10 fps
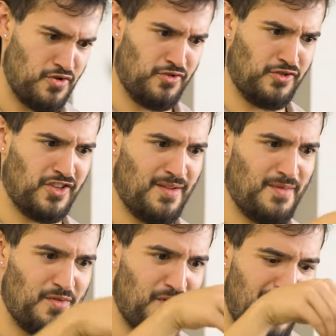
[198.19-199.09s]
some
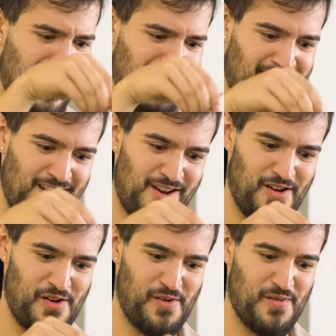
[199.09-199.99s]

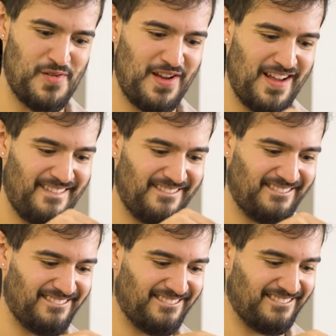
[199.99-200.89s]
oregano.
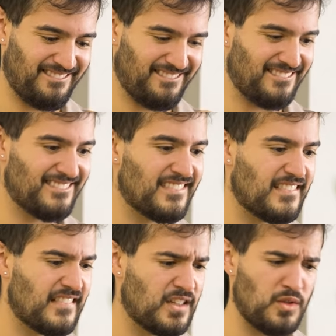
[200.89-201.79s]
Mm.
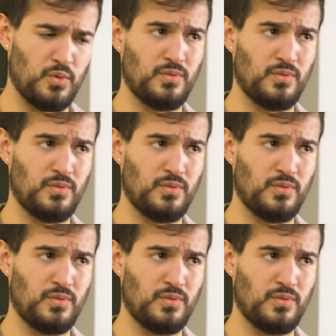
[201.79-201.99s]
Ooh,